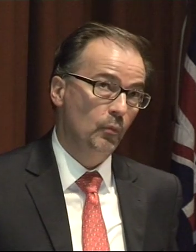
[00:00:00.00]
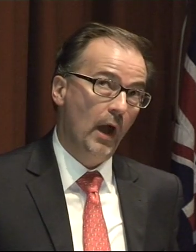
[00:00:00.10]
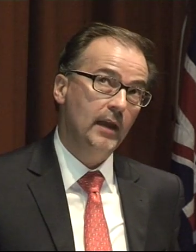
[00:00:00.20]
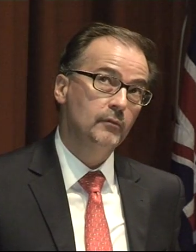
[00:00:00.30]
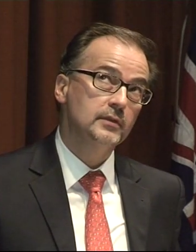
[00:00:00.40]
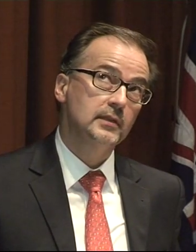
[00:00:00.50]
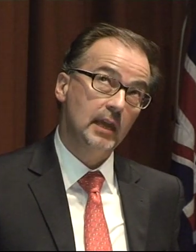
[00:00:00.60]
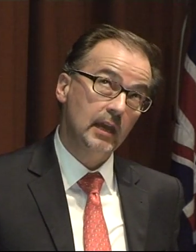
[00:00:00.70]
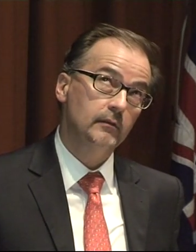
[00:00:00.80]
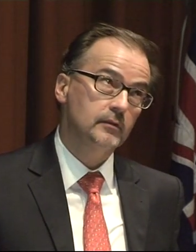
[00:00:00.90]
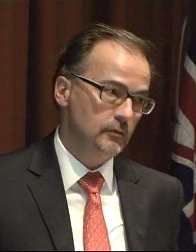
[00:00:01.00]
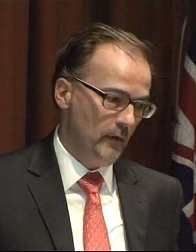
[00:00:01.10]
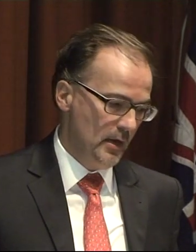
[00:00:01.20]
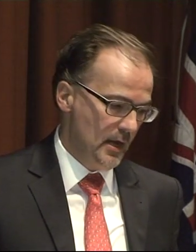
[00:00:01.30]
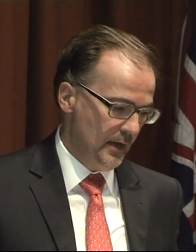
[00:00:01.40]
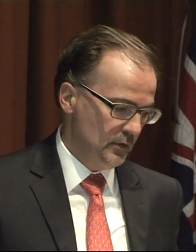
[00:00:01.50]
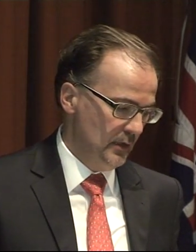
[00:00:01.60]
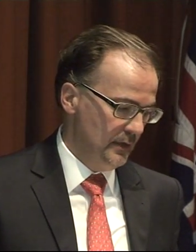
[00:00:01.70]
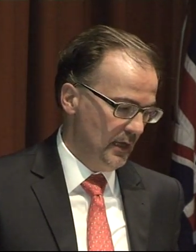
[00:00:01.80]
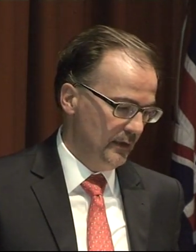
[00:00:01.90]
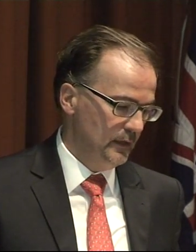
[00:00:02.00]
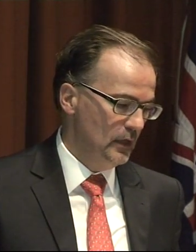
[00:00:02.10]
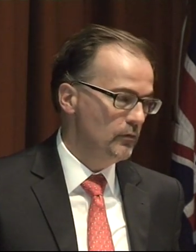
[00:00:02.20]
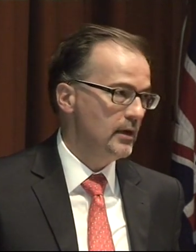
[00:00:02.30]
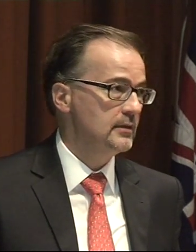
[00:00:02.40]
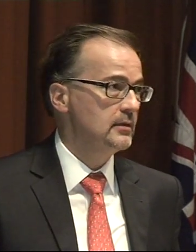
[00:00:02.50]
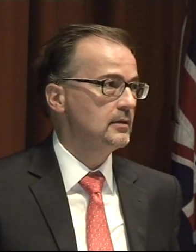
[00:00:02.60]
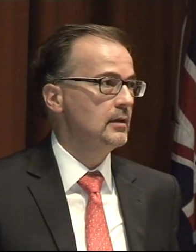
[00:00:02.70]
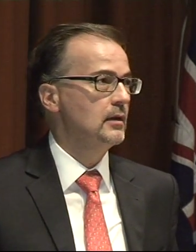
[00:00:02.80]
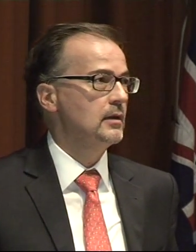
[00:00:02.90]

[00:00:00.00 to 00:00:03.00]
while I was here in Australia actually, that the US